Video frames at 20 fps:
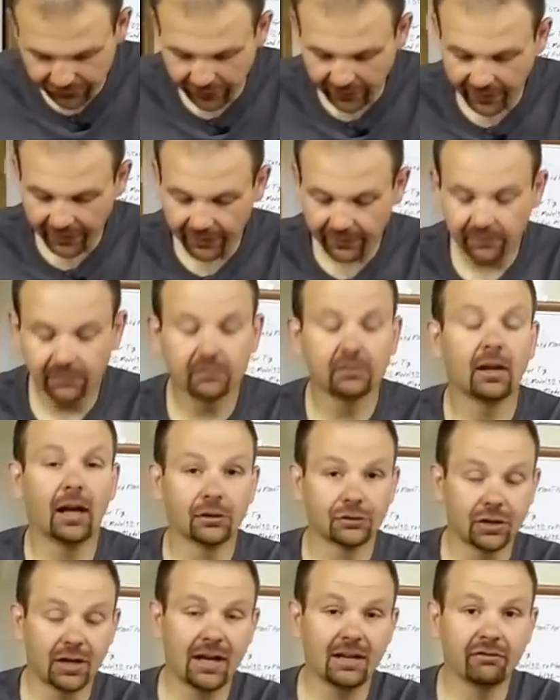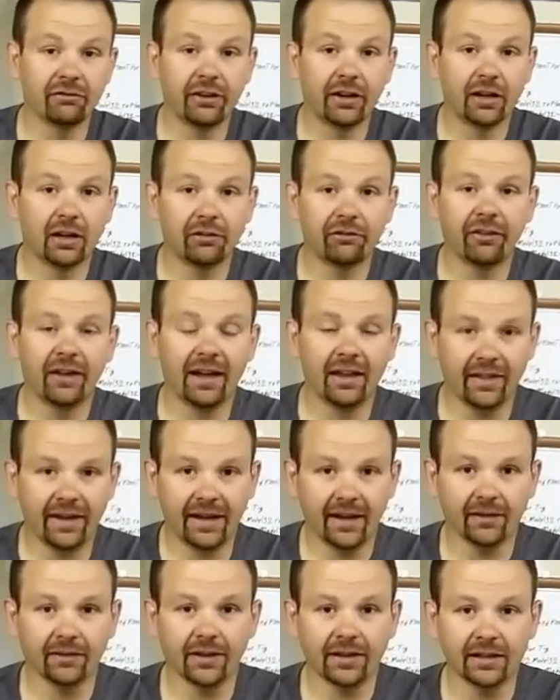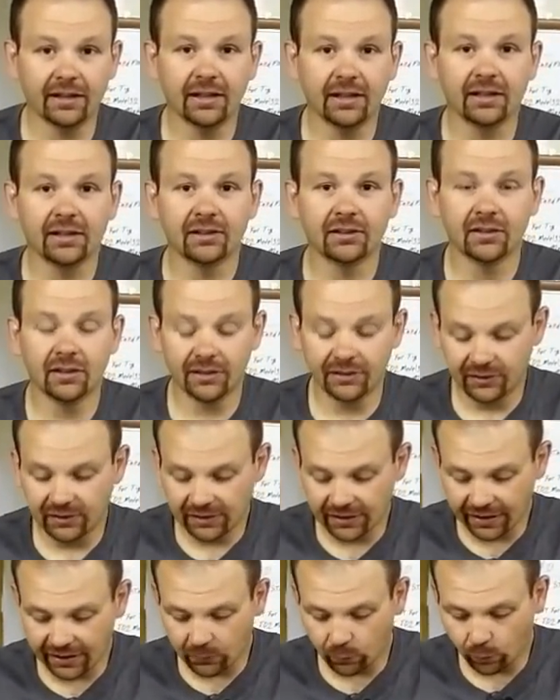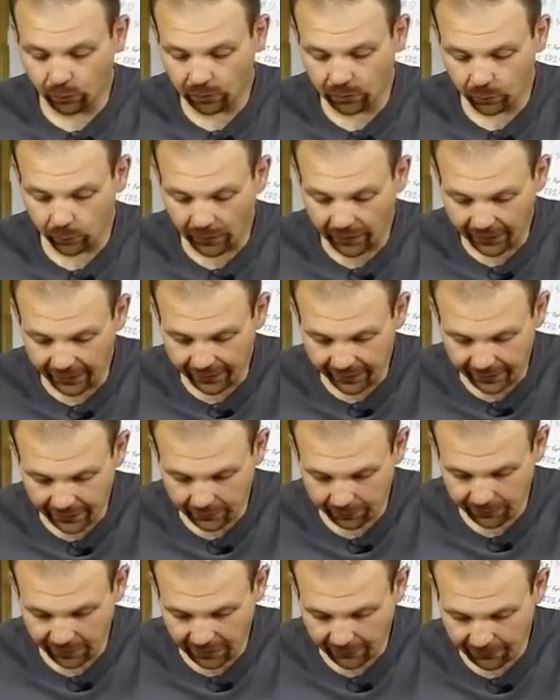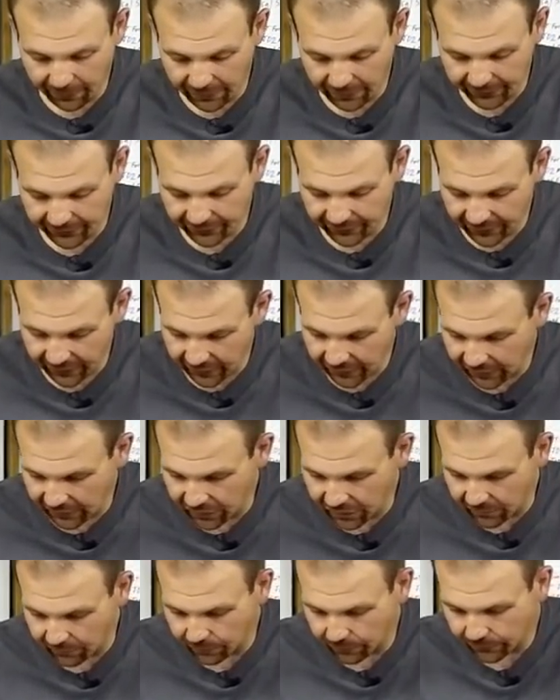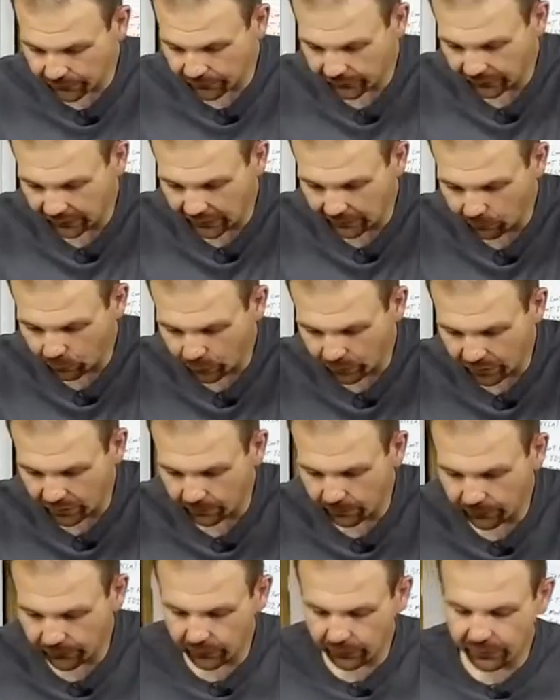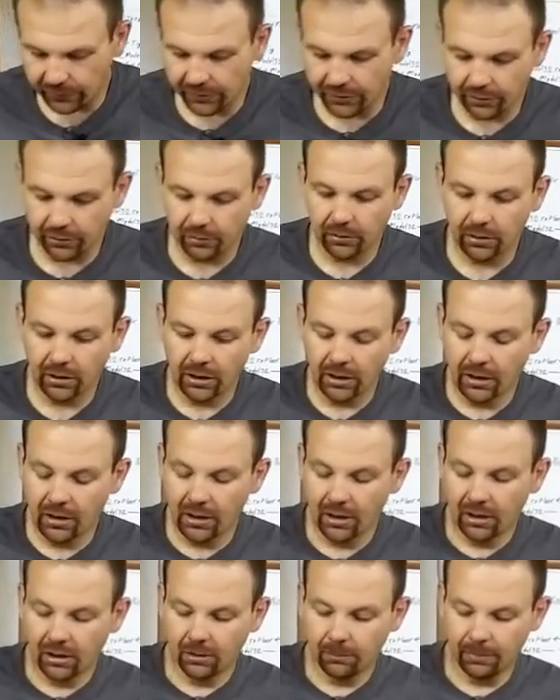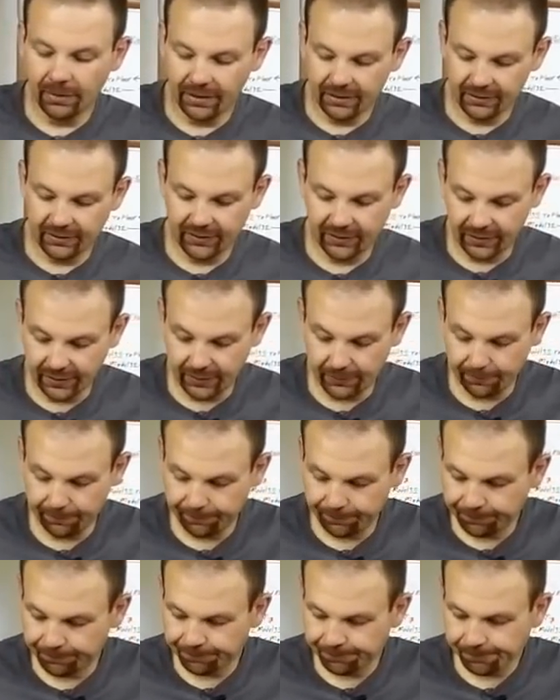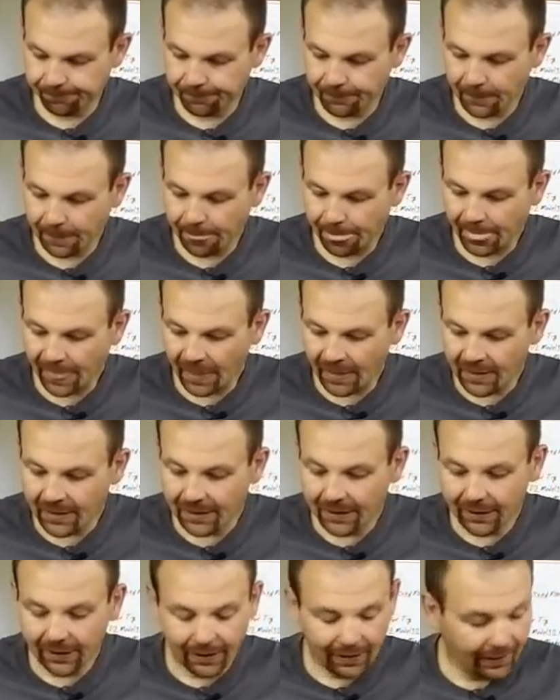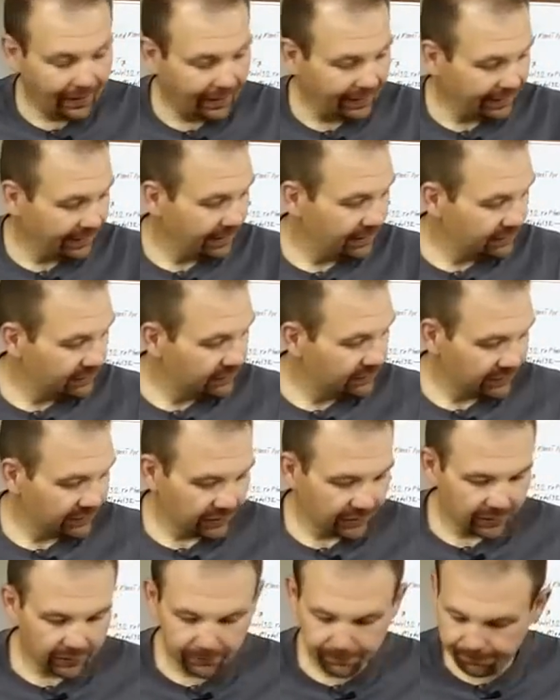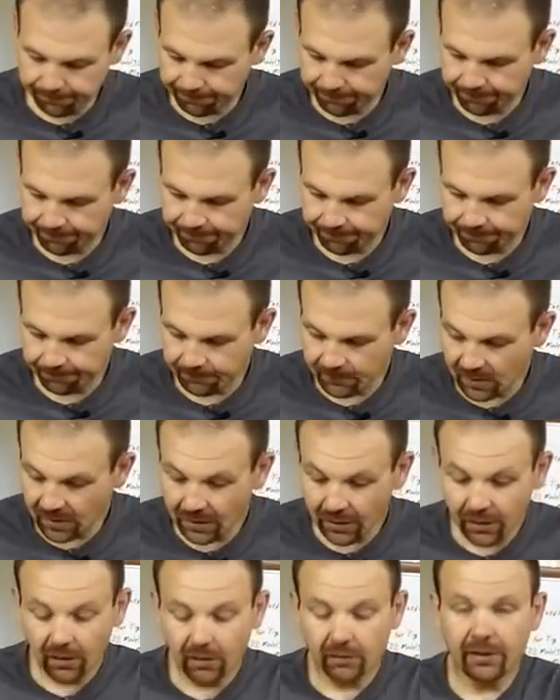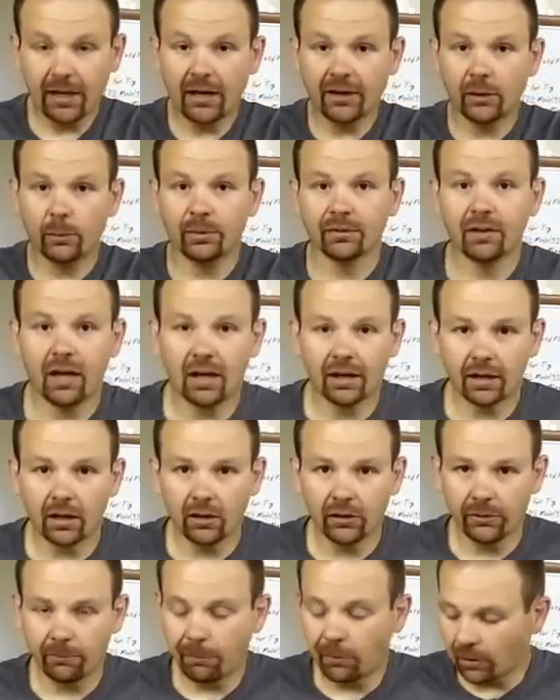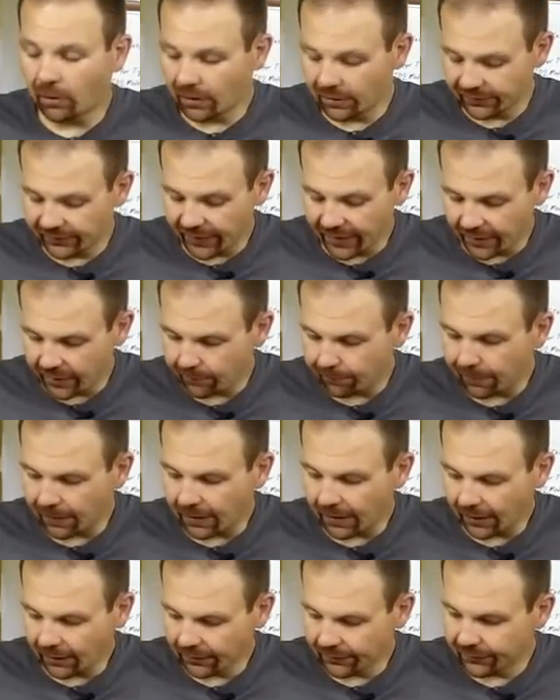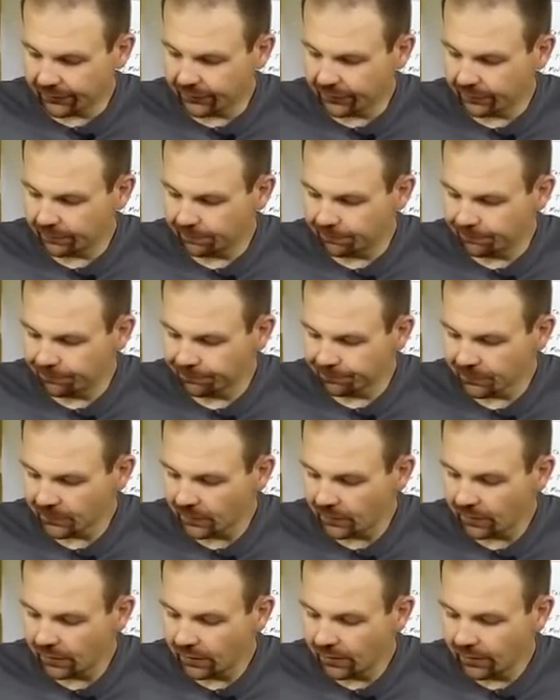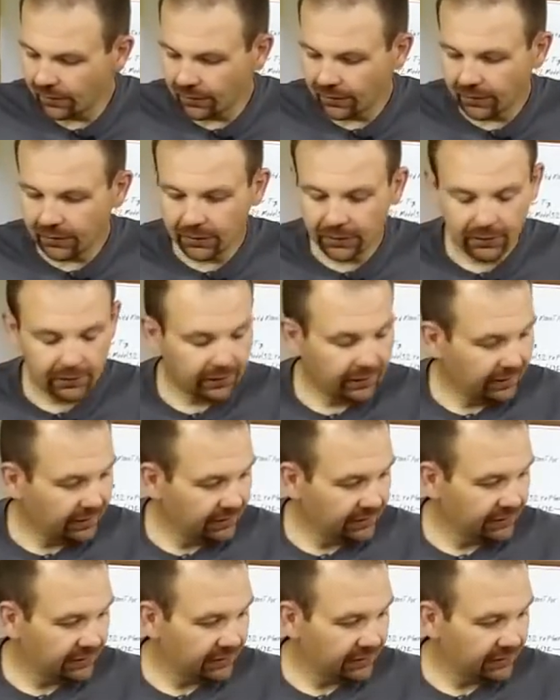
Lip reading: and verify that it is a CK Worldwide. I'm not seeing any more numbers on here, but I guess now that we've got all the parts out of the box, let's